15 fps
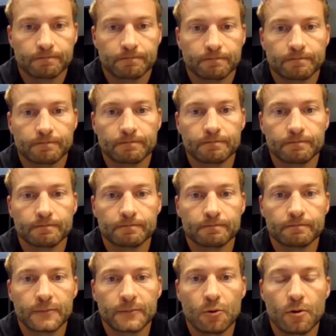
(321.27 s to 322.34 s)
Thank you.
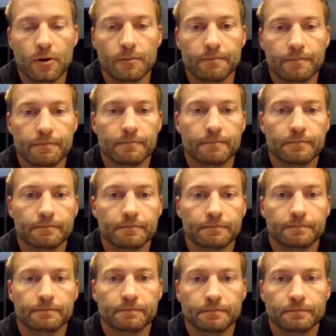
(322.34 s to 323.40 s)
You're welcome.
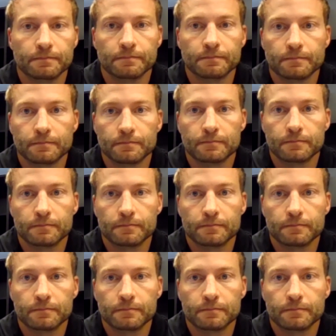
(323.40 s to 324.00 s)
Jordan.